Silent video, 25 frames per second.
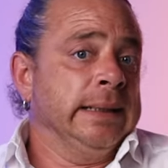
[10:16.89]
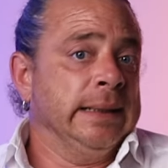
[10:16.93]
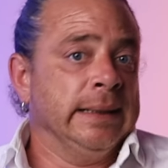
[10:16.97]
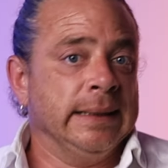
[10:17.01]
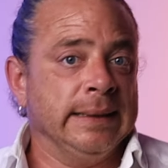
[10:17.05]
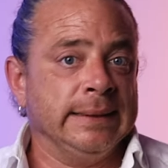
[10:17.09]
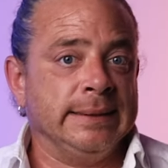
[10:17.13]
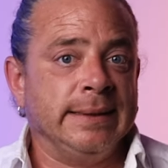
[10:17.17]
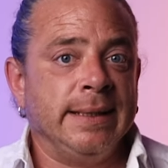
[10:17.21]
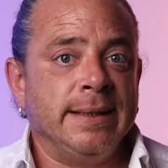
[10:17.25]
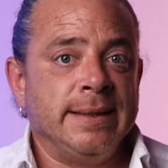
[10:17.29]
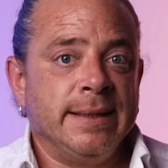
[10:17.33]

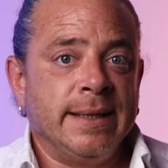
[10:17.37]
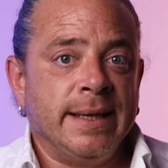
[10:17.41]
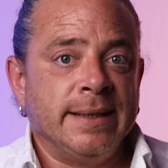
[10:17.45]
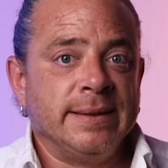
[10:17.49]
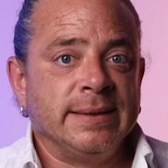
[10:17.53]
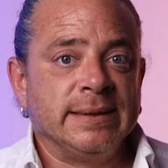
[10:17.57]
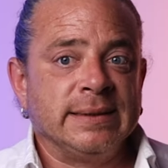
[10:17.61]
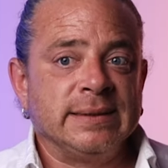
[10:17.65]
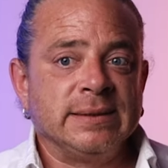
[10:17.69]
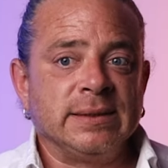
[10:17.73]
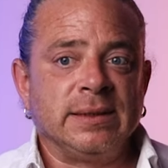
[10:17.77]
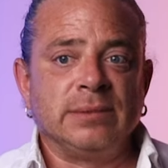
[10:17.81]
and then they
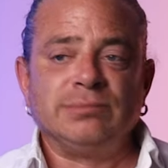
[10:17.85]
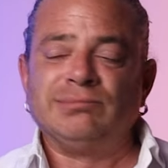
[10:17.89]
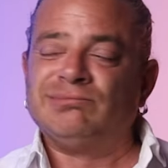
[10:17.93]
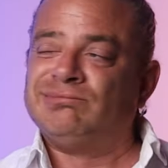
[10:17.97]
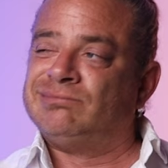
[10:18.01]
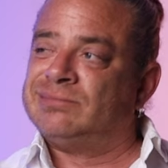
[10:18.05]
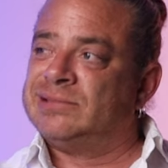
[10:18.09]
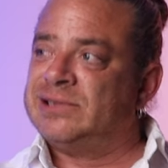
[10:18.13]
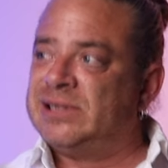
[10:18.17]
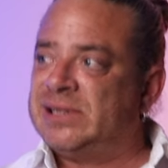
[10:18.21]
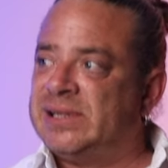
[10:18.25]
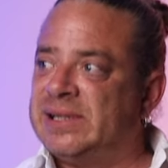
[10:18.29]
decide,
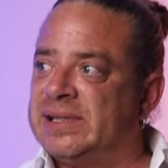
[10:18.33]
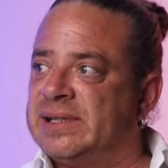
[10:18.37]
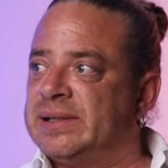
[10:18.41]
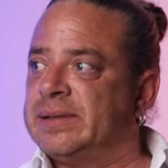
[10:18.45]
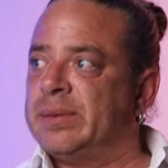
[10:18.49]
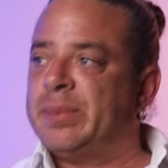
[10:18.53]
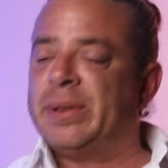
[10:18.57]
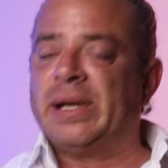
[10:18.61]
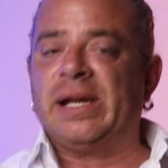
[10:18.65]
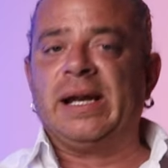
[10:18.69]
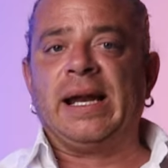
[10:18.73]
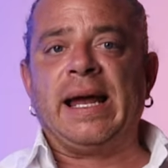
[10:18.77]
oh, this is
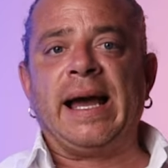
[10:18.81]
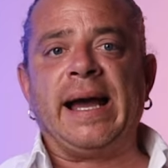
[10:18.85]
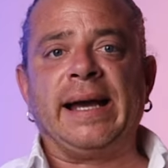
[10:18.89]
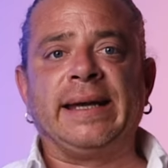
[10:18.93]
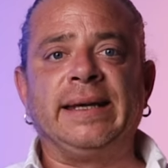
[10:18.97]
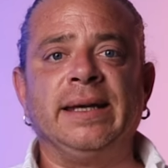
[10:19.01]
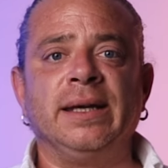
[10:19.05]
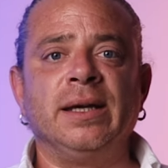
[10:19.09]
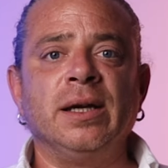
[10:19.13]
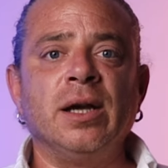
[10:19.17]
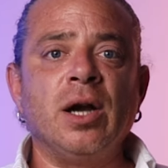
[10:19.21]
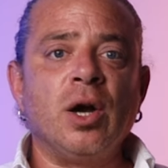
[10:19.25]
a bit
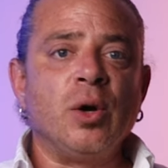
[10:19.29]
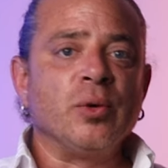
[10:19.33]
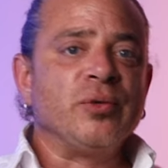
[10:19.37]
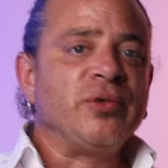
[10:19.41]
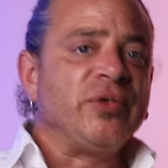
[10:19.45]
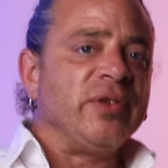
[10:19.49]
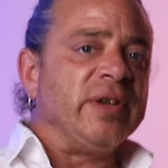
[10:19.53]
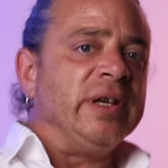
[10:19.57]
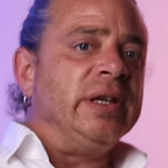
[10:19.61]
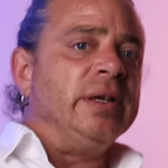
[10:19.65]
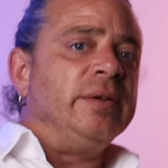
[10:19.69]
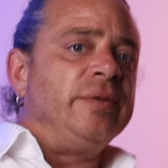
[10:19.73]
lacking, I'll
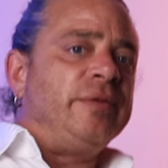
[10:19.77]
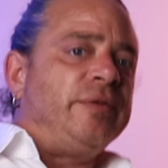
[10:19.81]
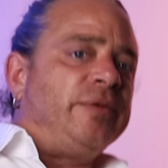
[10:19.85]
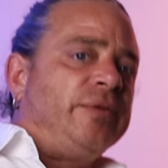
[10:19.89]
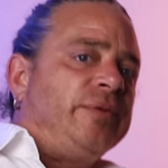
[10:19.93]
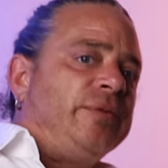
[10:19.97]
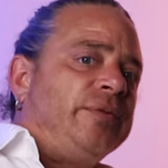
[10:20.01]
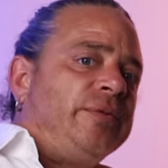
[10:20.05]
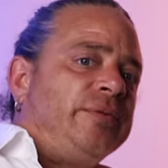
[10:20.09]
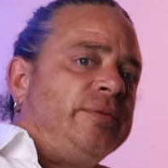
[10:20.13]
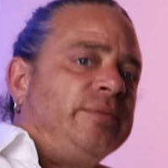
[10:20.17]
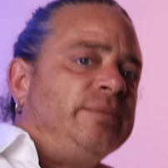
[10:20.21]
see
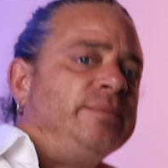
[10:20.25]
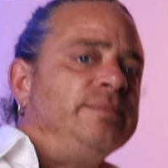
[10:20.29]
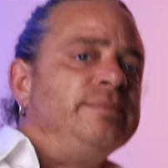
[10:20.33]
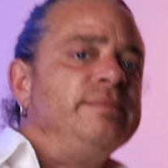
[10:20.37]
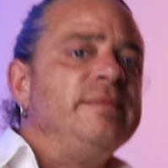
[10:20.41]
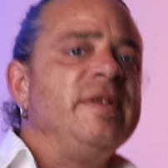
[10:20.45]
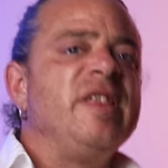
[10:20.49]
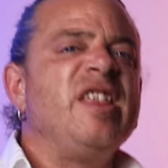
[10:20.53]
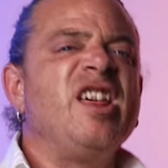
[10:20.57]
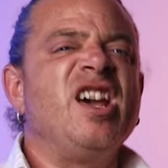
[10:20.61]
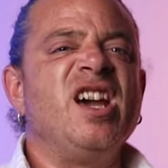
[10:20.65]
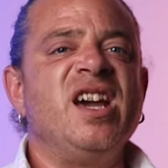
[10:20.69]
if
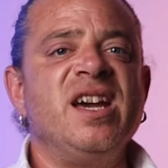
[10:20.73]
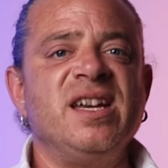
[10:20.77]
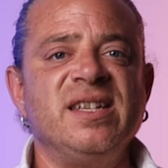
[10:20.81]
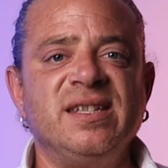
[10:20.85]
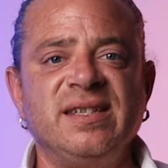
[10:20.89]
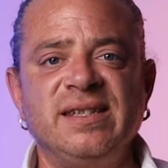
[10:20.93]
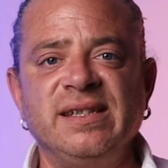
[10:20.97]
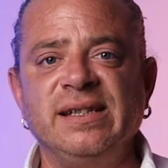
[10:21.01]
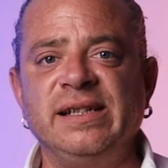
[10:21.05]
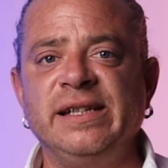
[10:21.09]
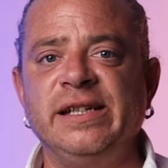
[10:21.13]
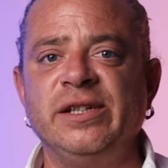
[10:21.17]
they're
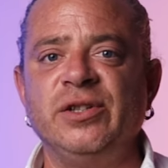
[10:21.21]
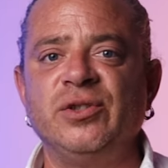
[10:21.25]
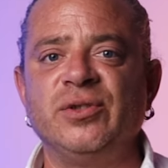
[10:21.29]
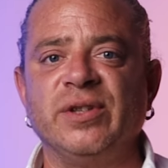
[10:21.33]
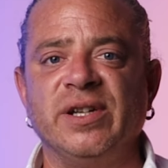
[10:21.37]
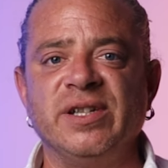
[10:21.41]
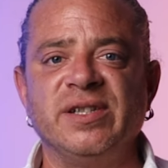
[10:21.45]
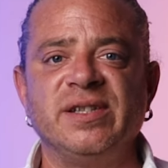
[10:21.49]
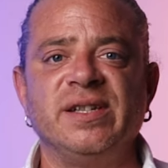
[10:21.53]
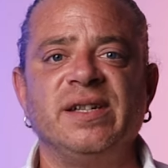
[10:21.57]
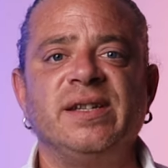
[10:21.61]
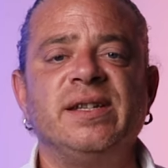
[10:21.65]
still
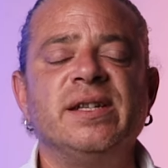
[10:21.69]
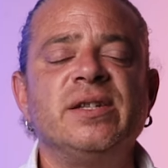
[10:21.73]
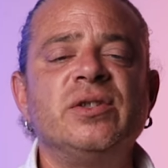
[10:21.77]
interested.